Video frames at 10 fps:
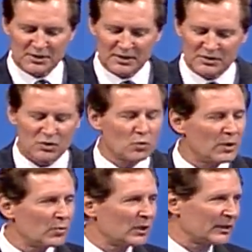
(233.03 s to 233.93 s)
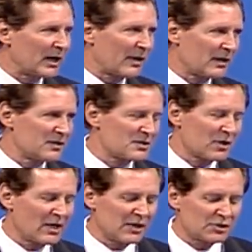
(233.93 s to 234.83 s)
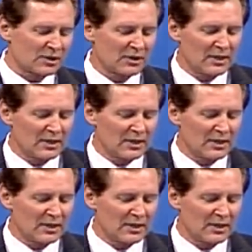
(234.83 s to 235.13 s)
That's who we really are. That is our nature.